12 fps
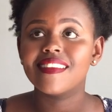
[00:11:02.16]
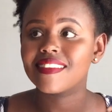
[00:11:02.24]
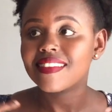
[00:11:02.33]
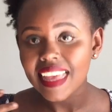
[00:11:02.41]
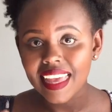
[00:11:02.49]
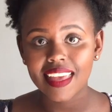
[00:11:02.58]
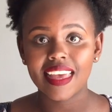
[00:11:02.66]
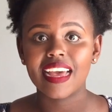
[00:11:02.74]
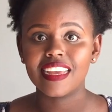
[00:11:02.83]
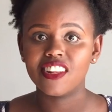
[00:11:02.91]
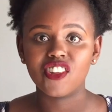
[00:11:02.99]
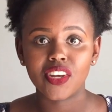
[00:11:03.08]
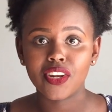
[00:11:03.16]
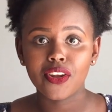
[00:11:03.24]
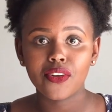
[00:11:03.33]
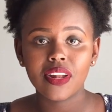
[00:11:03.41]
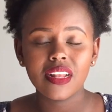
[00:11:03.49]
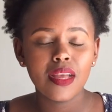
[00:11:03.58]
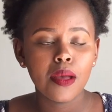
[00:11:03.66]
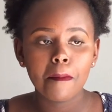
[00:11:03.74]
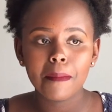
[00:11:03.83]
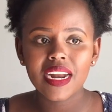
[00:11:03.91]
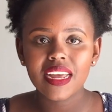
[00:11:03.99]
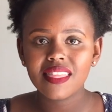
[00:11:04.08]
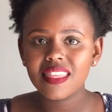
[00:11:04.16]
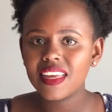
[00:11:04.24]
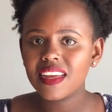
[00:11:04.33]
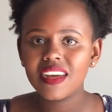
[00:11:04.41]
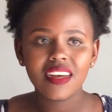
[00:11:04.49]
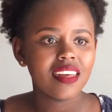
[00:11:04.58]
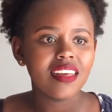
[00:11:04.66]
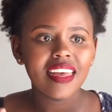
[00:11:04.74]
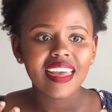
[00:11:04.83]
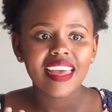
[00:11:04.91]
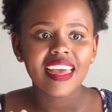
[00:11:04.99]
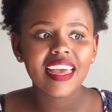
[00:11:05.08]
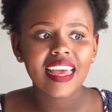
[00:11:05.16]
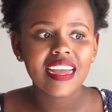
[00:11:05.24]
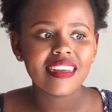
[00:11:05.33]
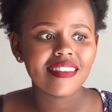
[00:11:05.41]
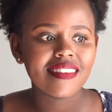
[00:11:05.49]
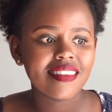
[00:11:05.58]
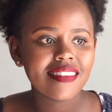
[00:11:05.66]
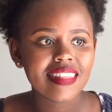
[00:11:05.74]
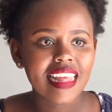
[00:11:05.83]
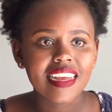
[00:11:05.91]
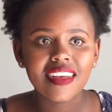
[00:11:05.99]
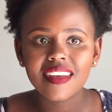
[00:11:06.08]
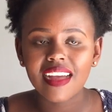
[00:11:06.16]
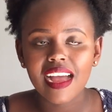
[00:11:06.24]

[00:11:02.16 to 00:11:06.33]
just hair in general, but I think hair is just like,